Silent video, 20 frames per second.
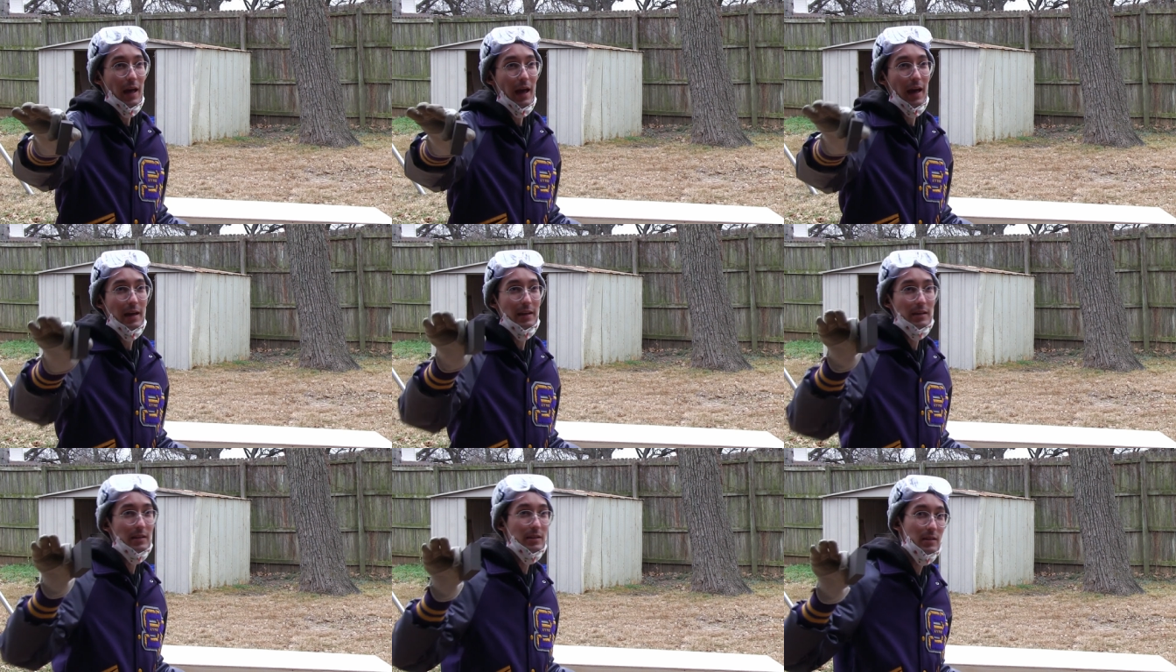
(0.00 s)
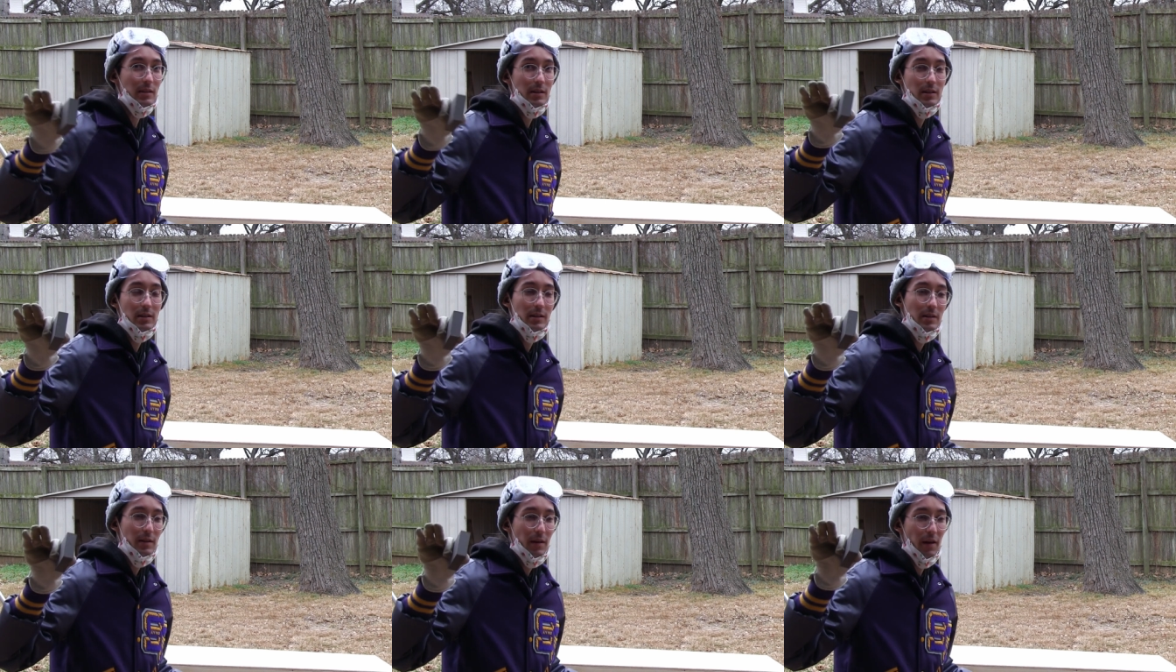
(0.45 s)
and
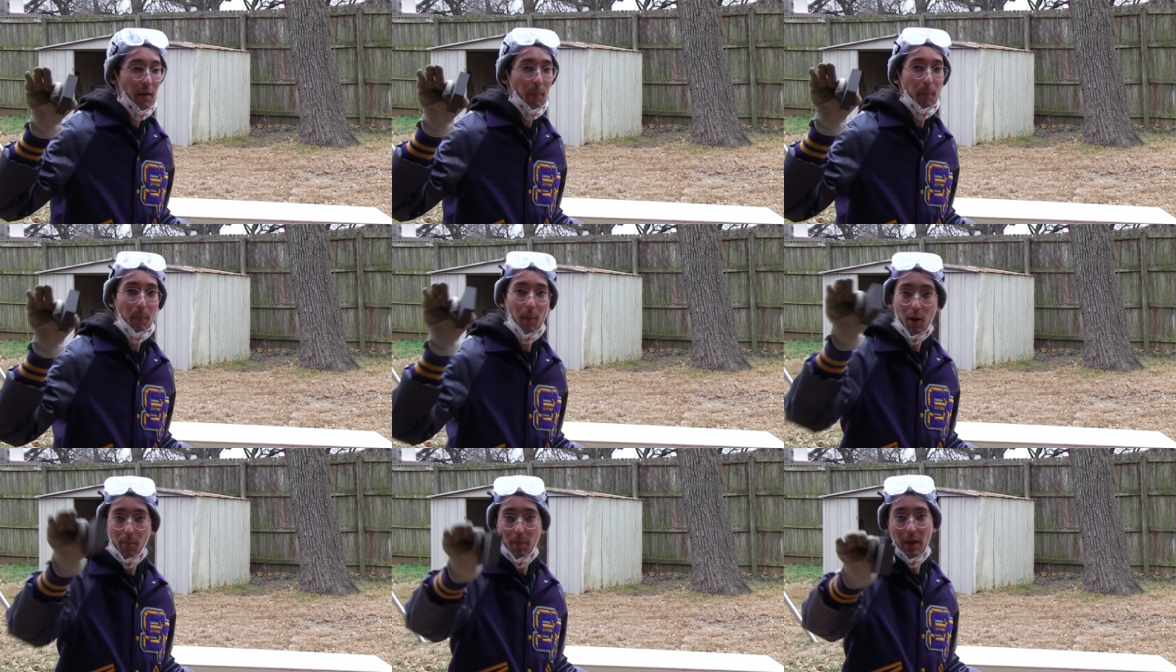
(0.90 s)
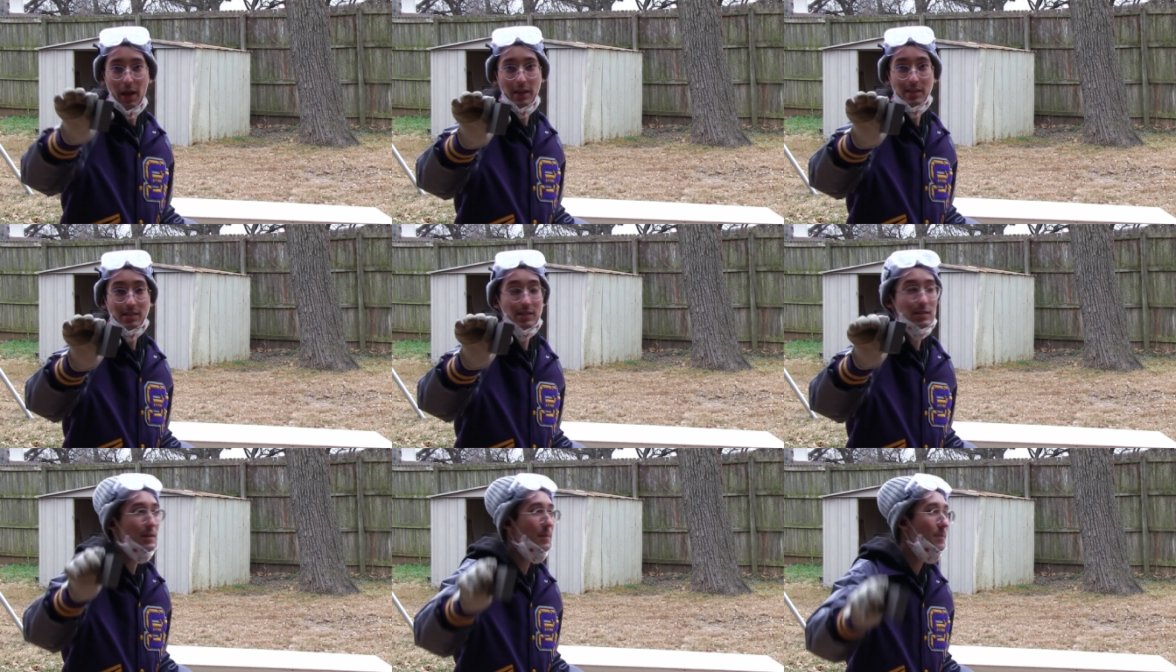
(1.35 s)

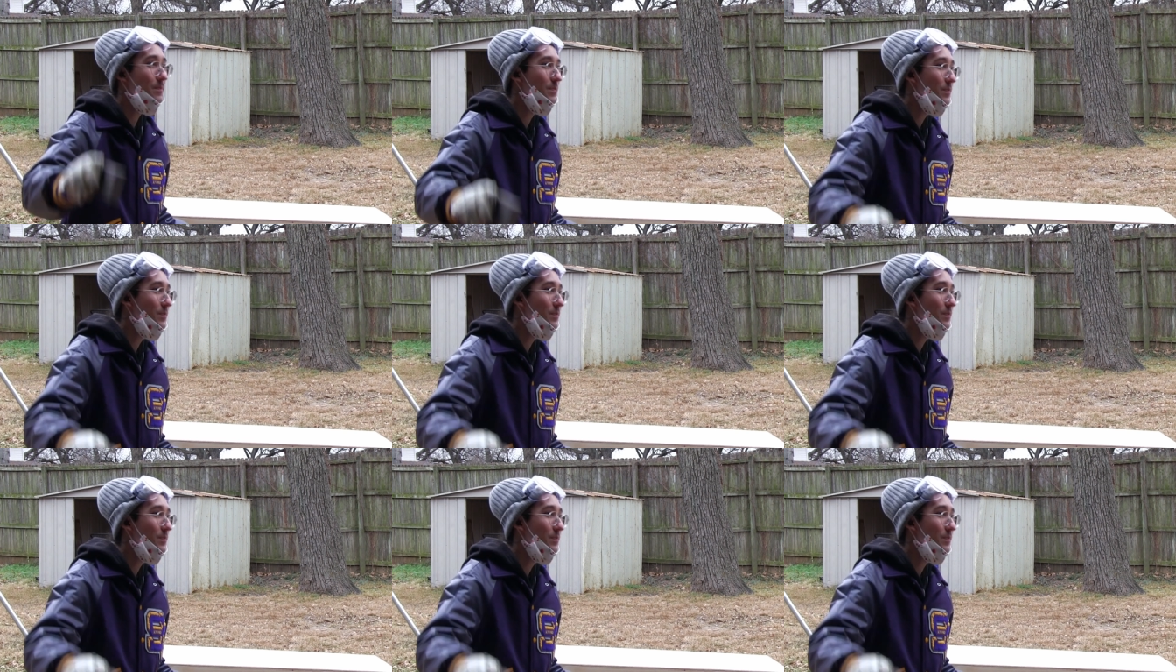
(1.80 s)
mermaids